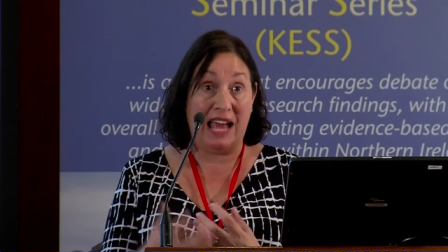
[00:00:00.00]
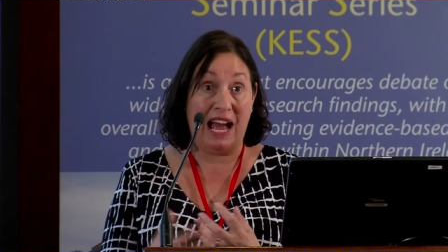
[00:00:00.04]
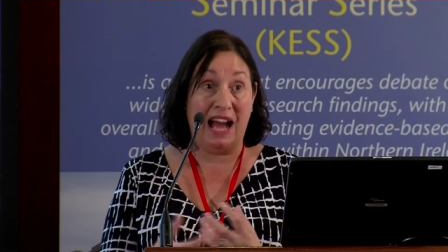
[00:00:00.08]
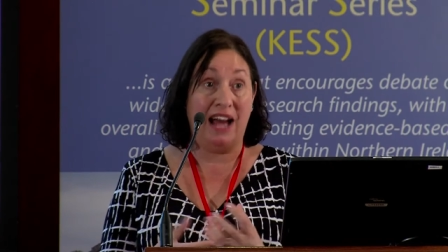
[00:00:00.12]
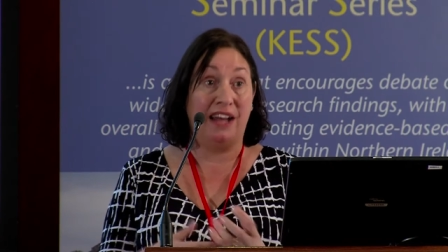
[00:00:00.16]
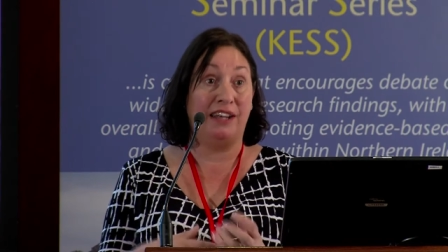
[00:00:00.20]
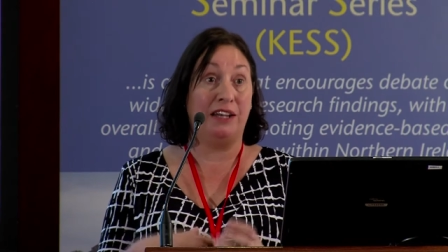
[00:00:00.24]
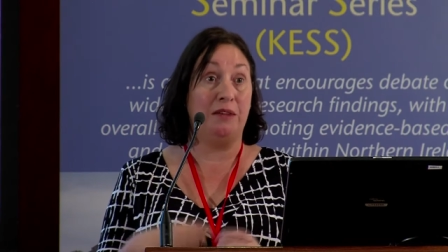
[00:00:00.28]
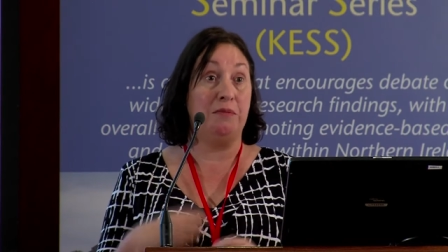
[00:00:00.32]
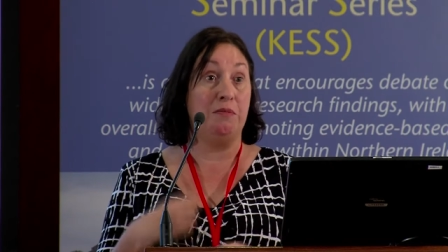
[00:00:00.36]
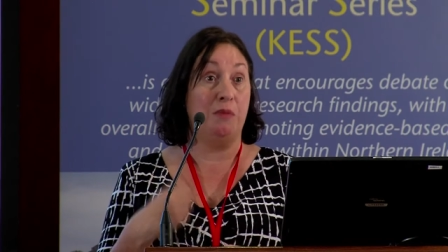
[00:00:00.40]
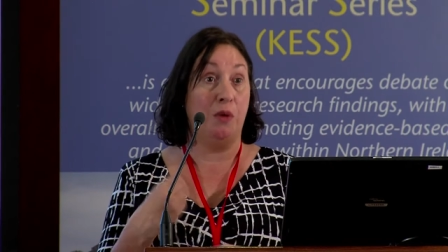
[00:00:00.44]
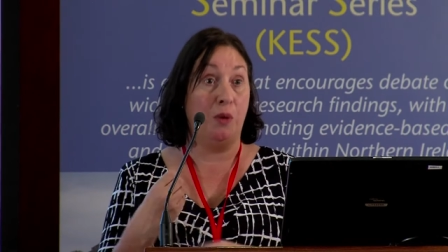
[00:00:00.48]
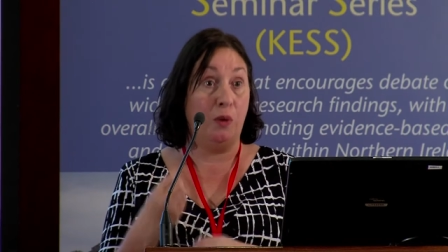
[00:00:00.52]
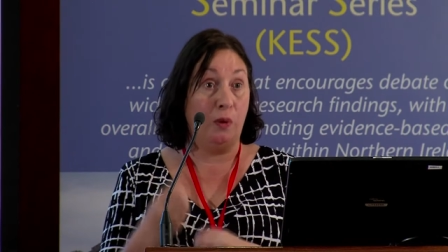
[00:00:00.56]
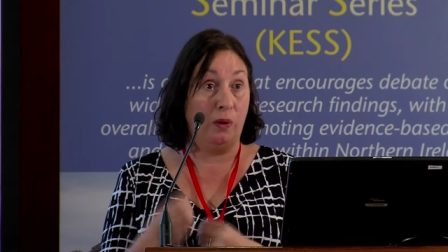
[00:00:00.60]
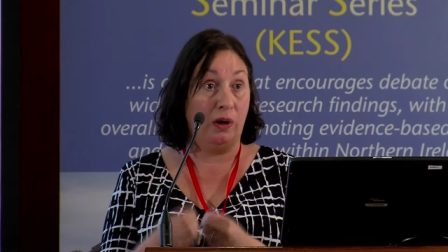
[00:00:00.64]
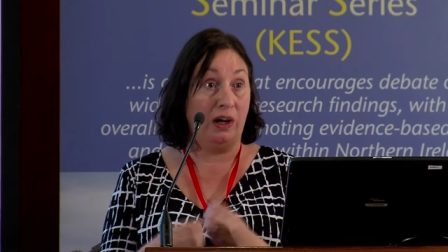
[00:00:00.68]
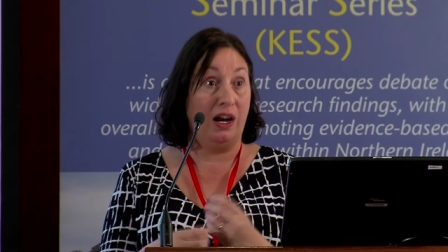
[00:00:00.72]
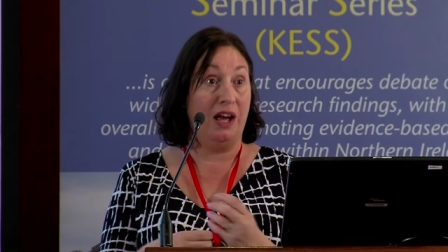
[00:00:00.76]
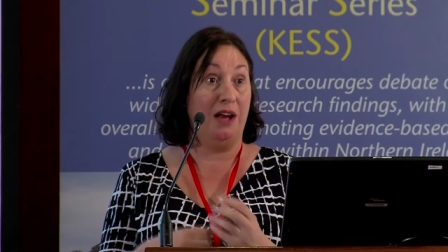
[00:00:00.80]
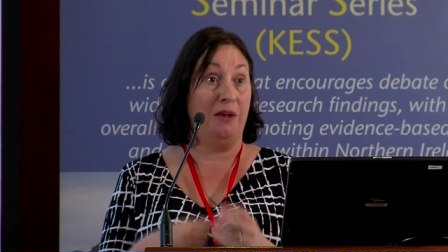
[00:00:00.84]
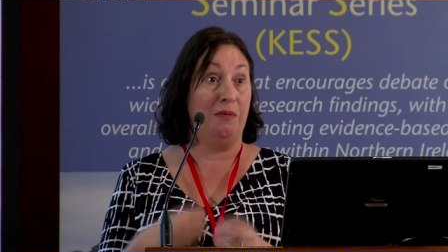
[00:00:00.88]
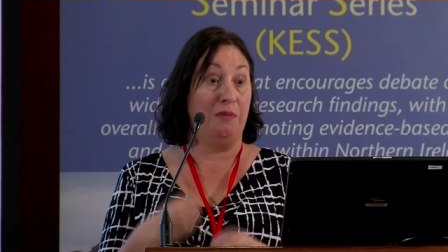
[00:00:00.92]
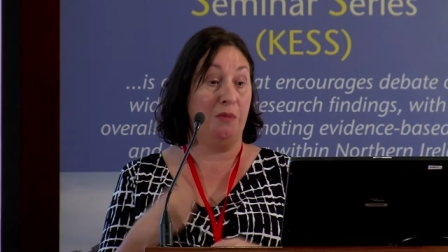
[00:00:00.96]
adding
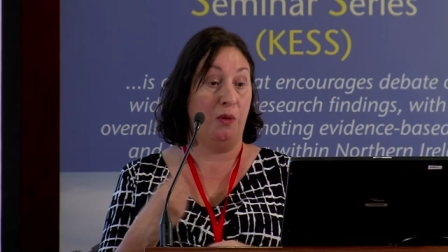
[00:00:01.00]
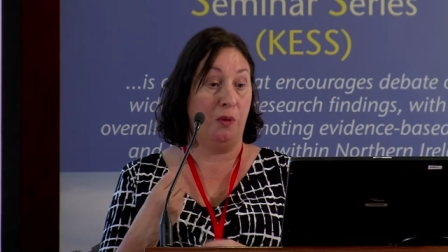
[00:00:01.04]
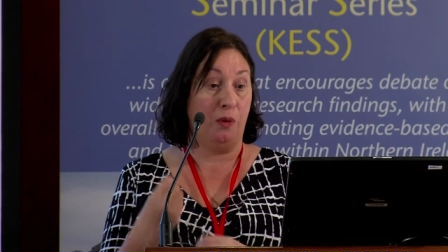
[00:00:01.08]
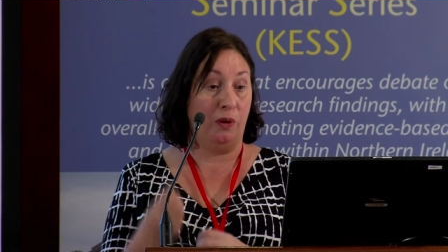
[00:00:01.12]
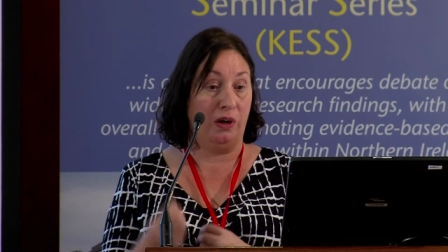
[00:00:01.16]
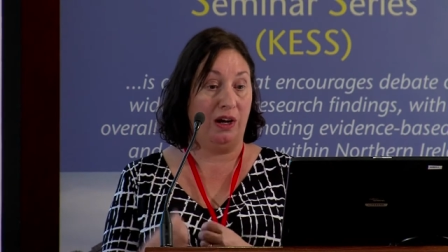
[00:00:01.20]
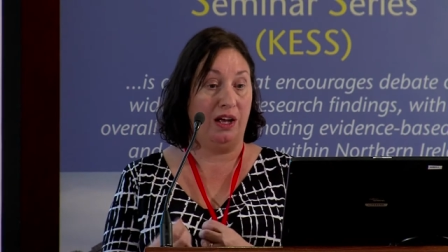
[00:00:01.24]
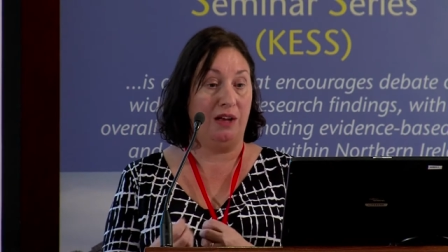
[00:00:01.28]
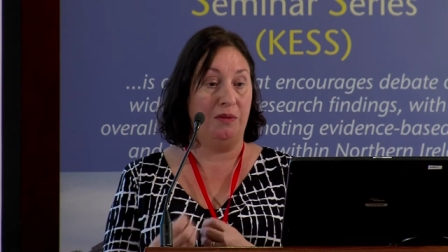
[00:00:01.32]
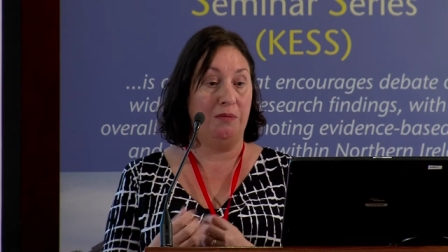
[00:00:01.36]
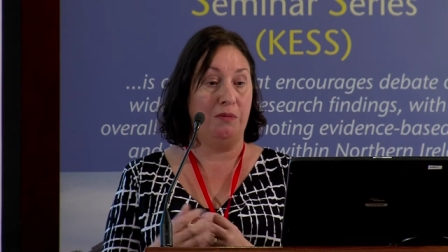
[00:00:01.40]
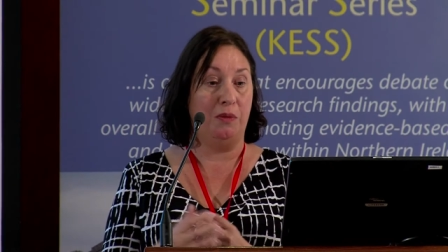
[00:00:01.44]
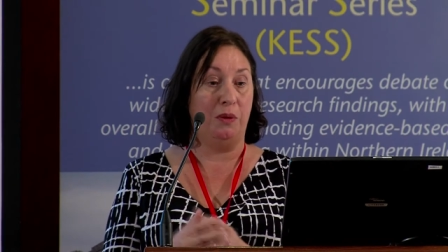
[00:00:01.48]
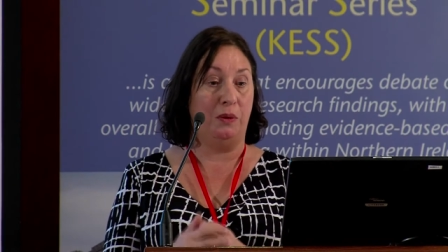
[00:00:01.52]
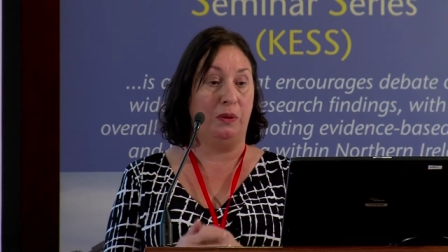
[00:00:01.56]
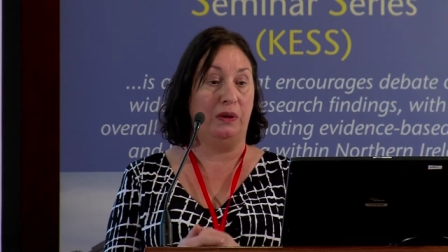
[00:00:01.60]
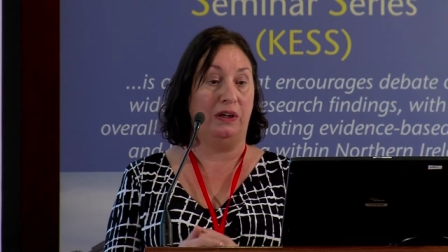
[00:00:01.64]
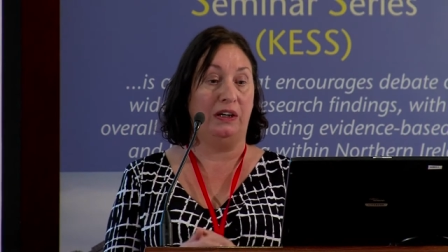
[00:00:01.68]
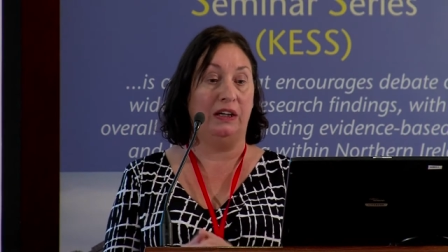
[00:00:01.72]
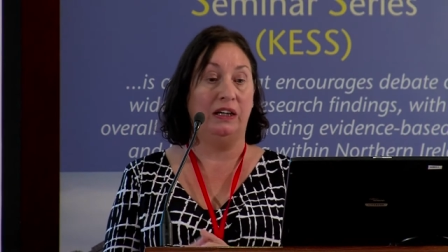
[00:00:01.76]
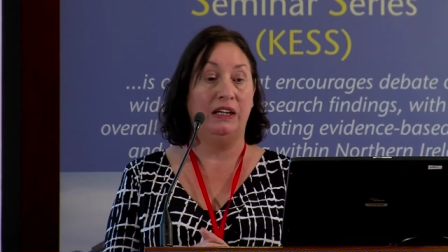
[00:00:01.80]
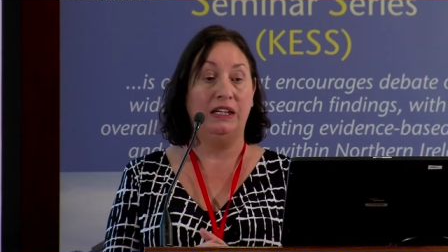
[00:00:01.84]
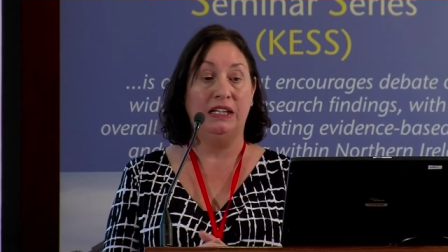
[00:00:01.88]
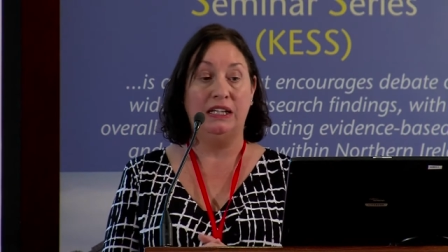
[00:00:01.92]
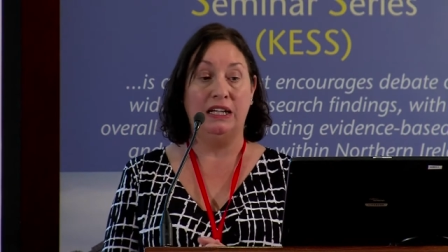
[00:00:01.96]
more and more and
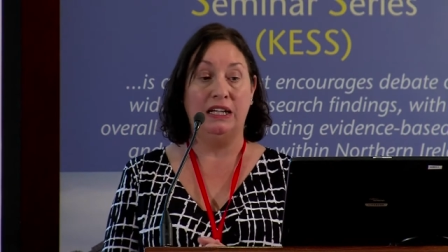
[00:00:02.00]
more,